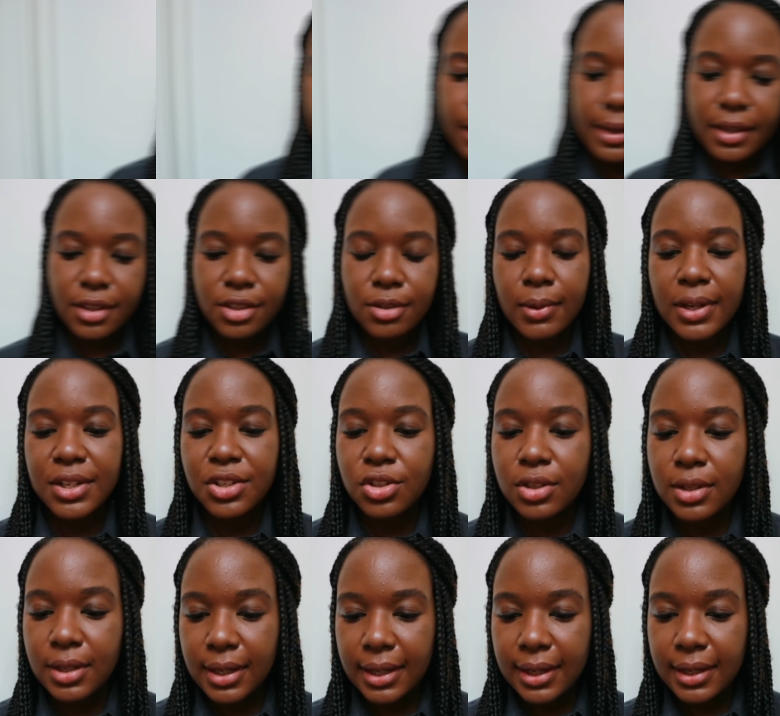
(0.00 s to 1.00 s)
Next
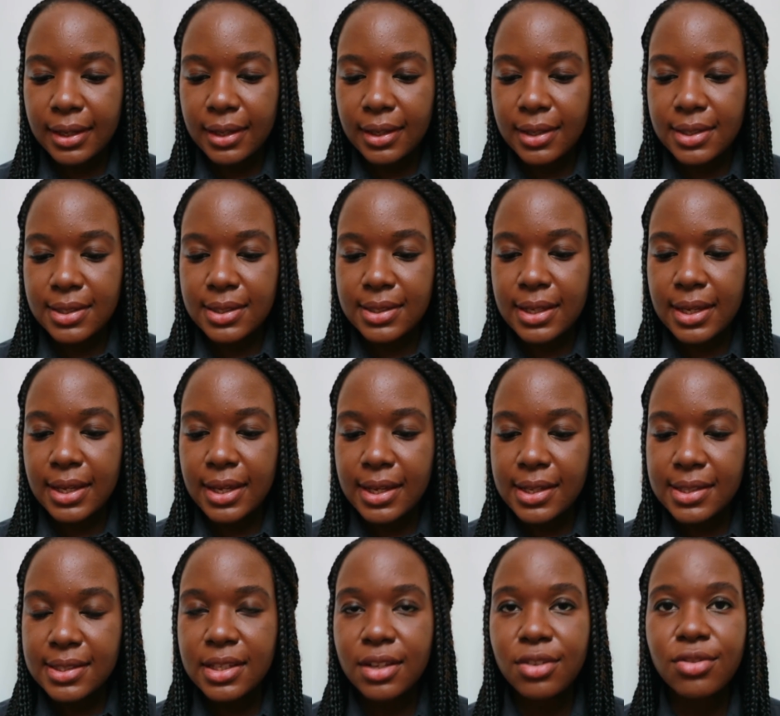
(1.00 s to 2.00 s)
question is
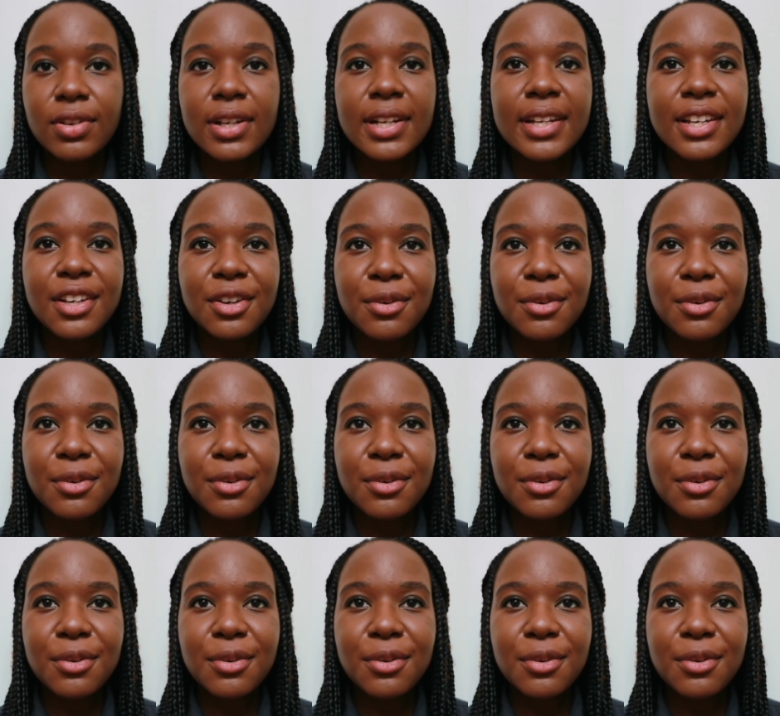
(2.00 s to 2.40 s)
it really